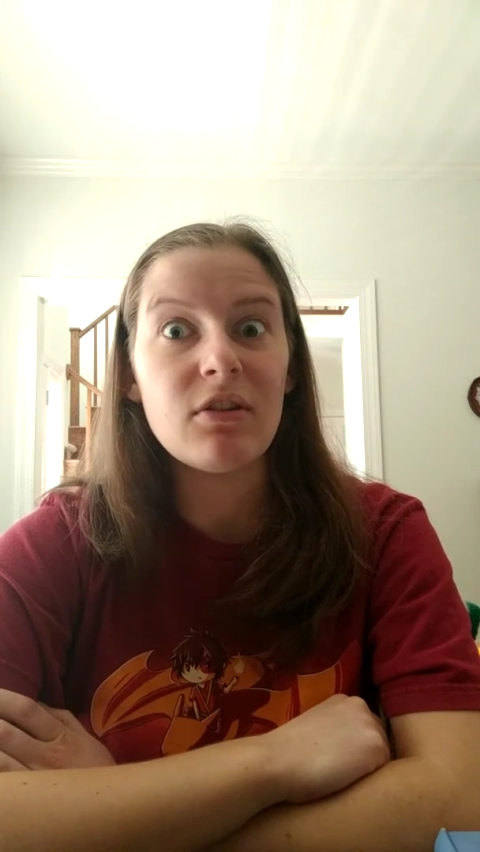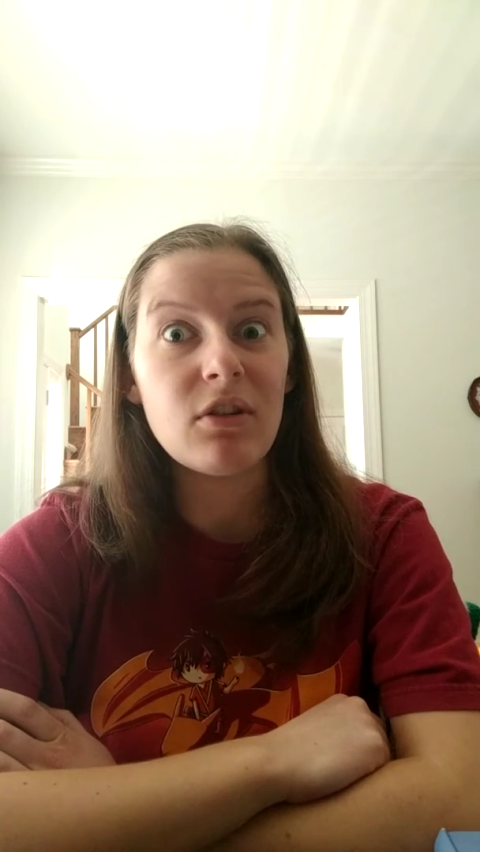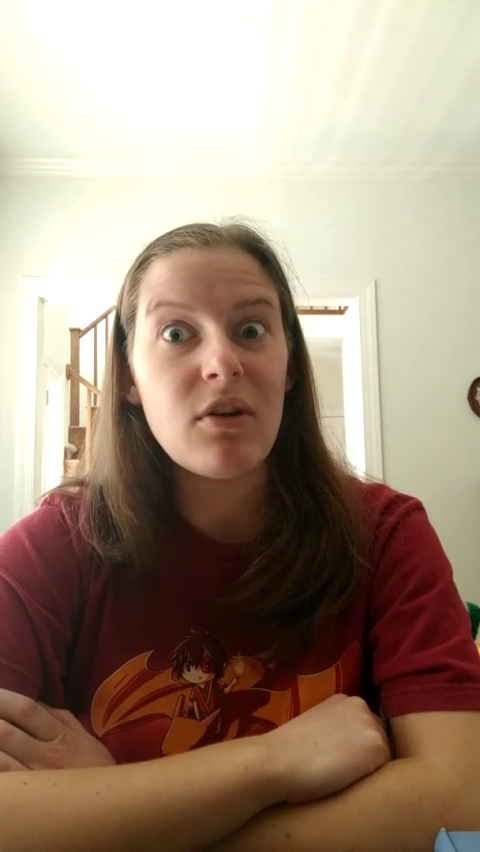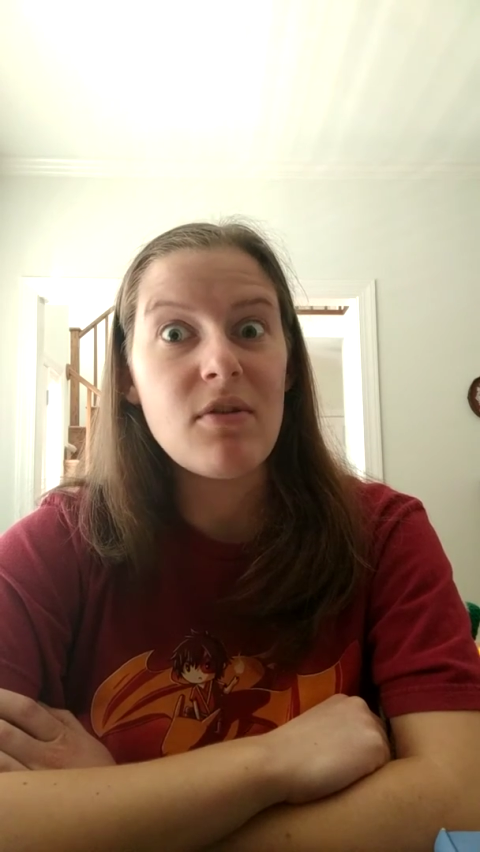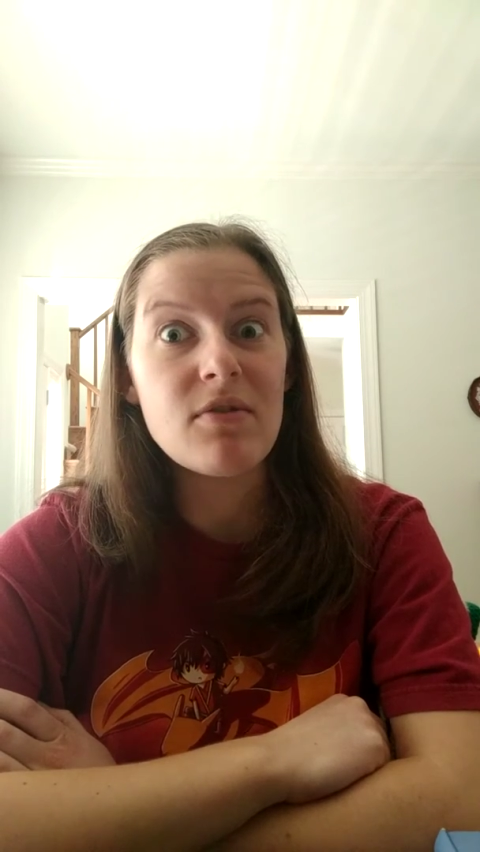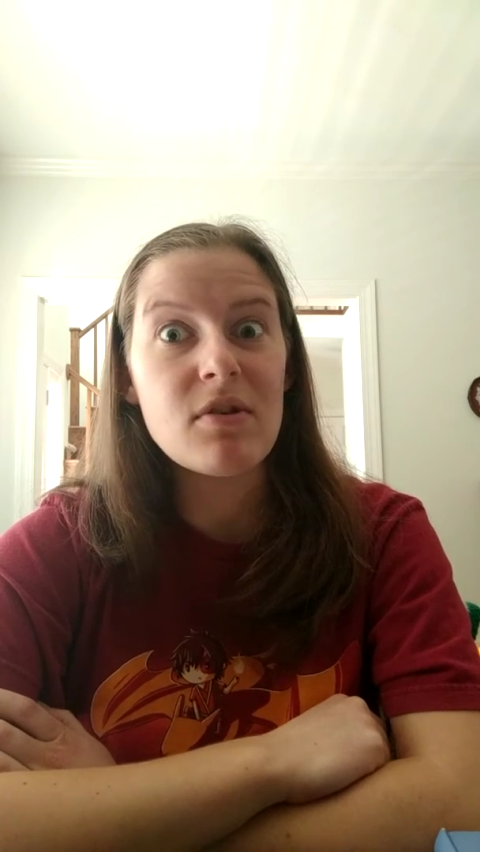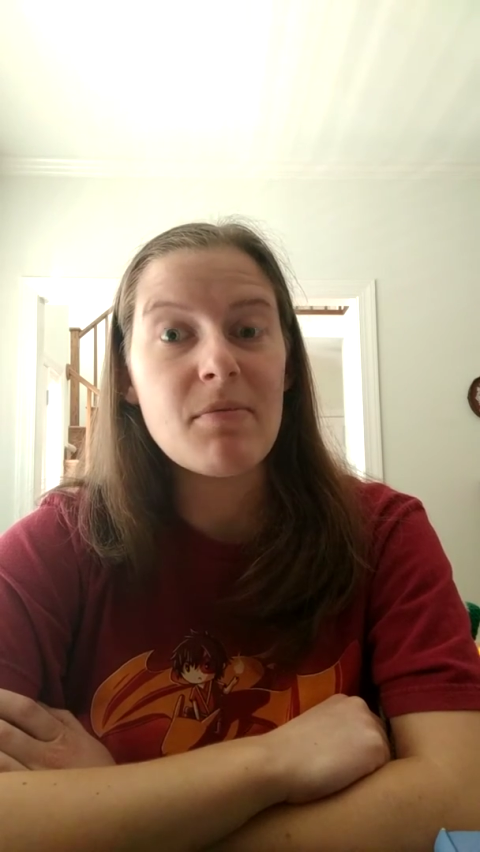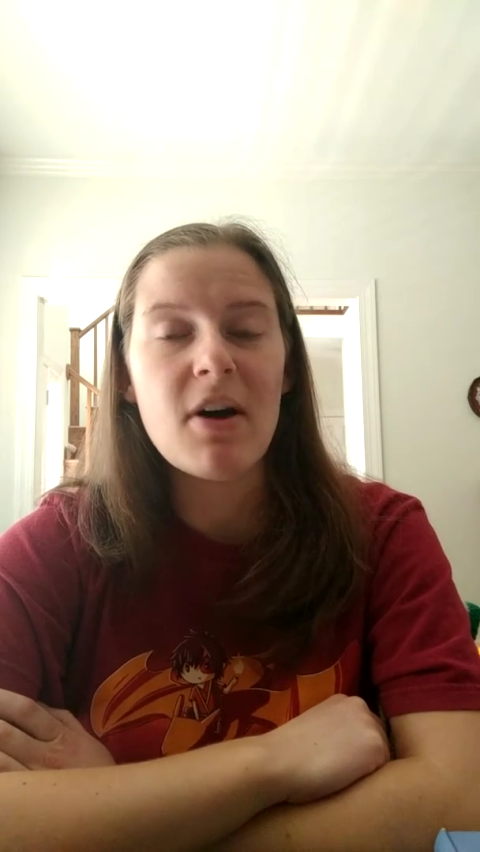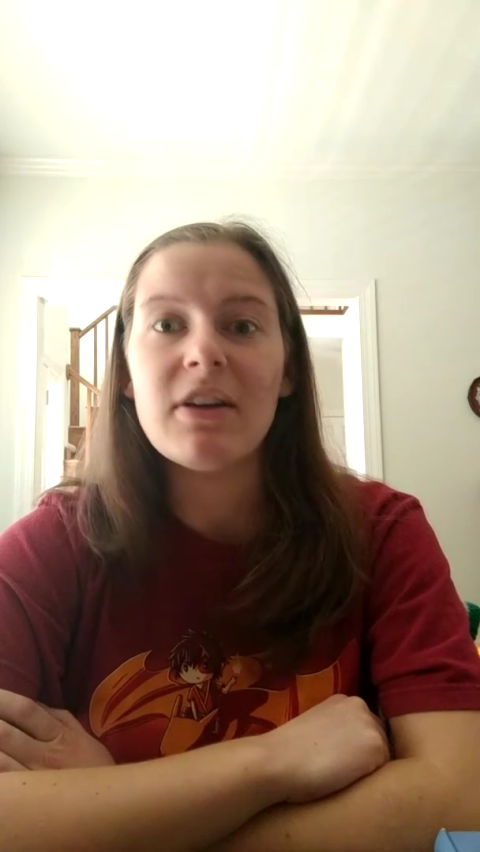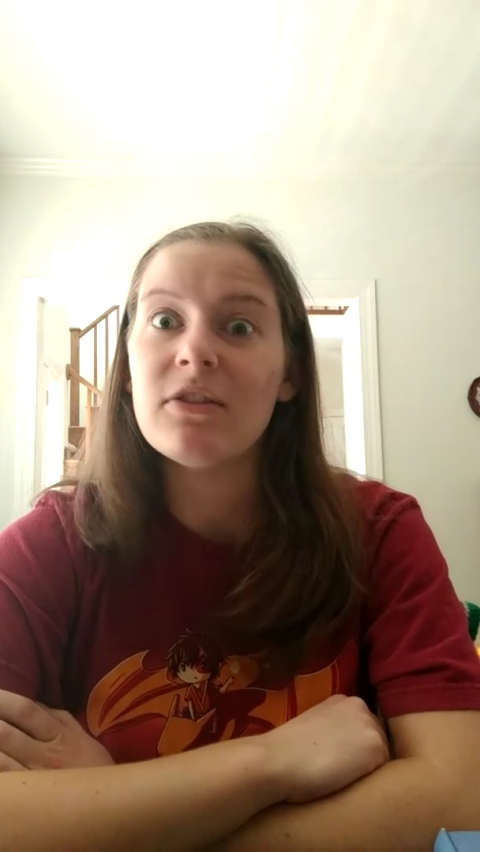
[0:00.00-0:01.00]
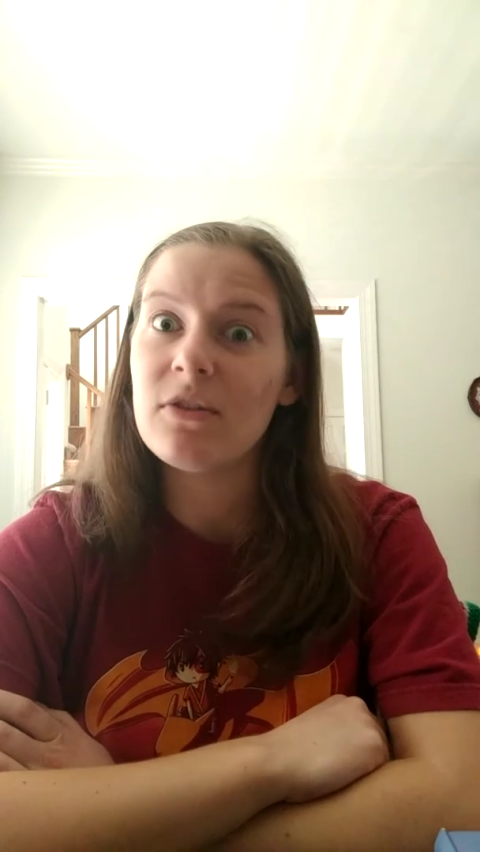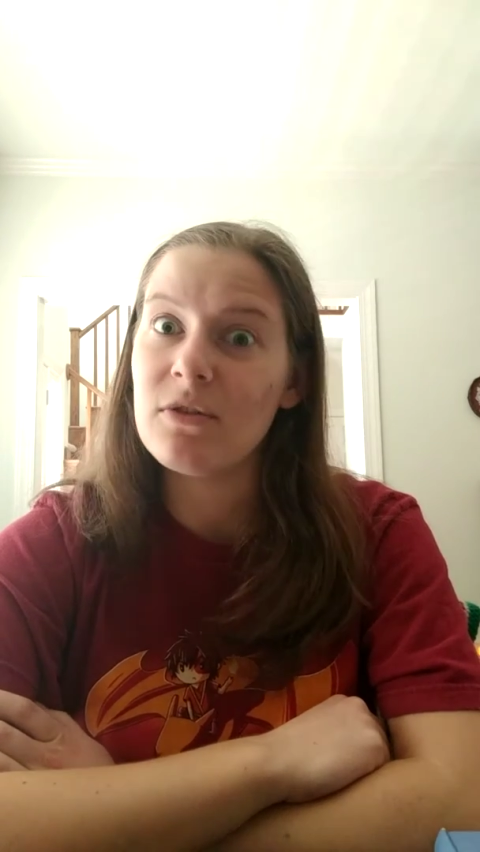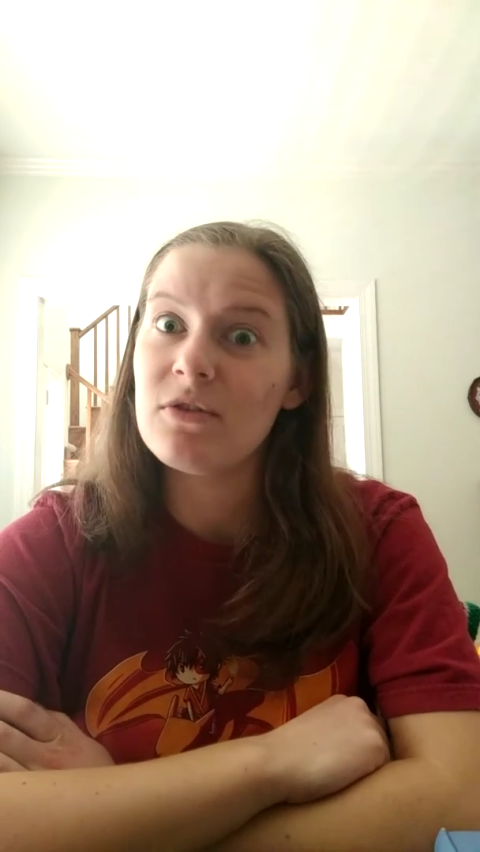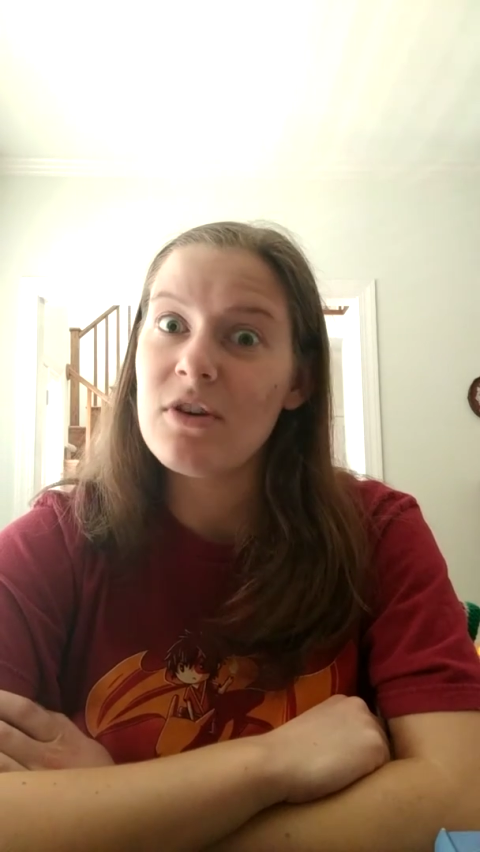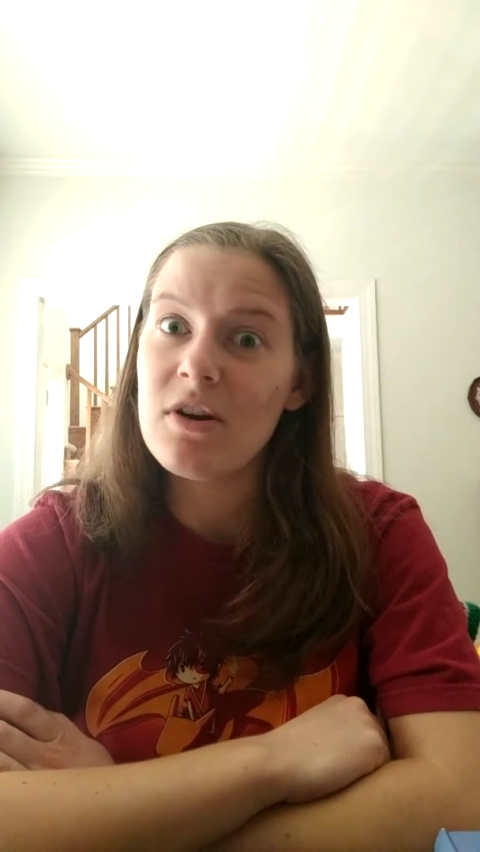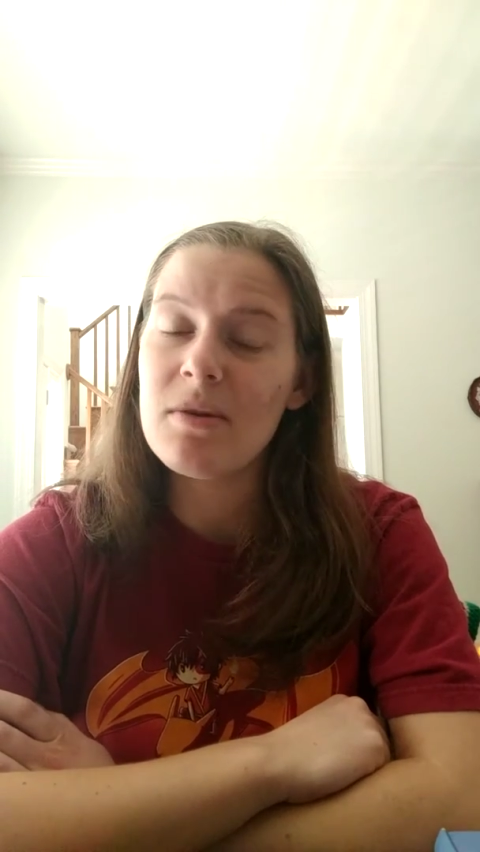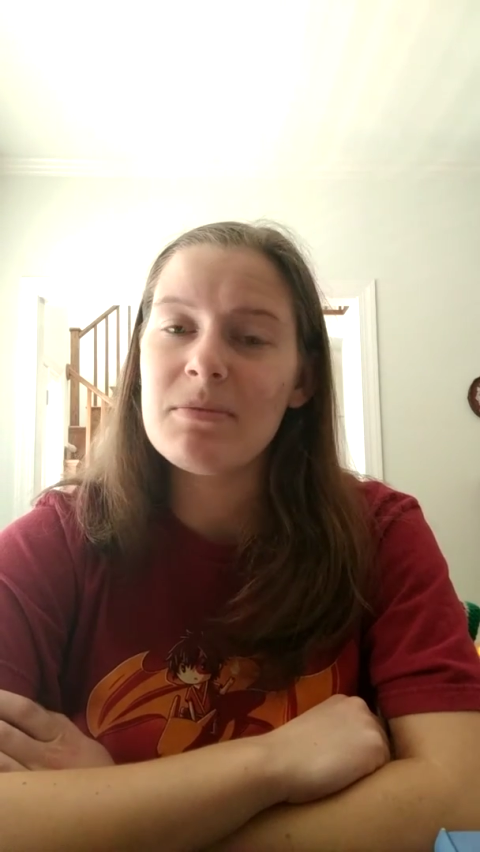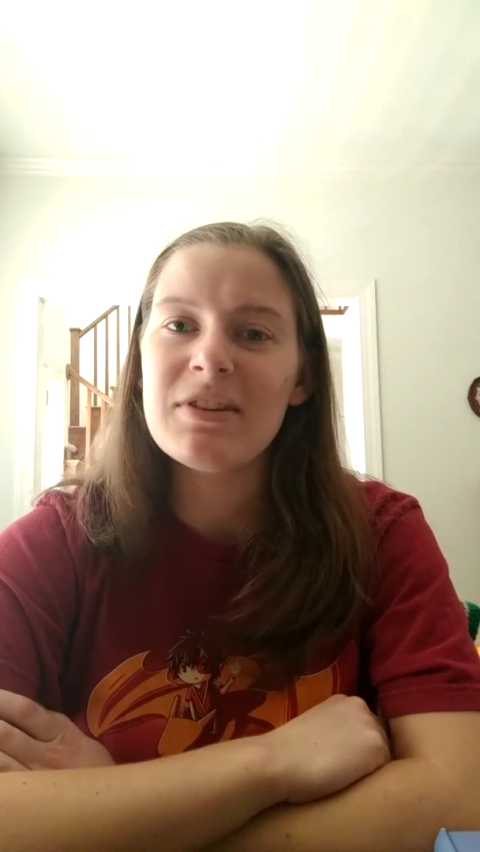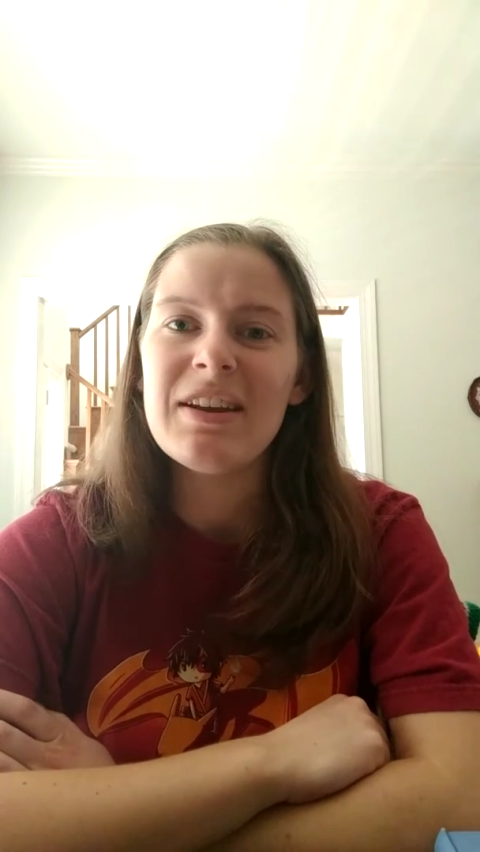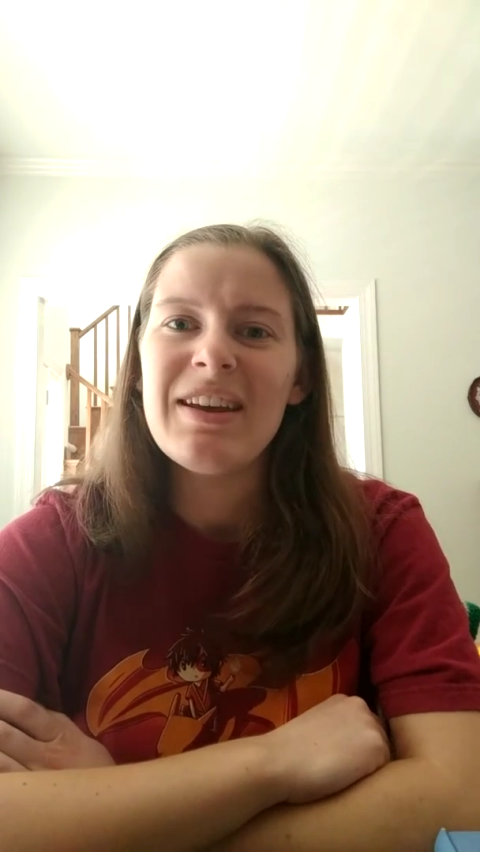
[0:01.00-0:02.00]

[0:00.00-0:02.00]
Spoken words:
throne room on his own terms,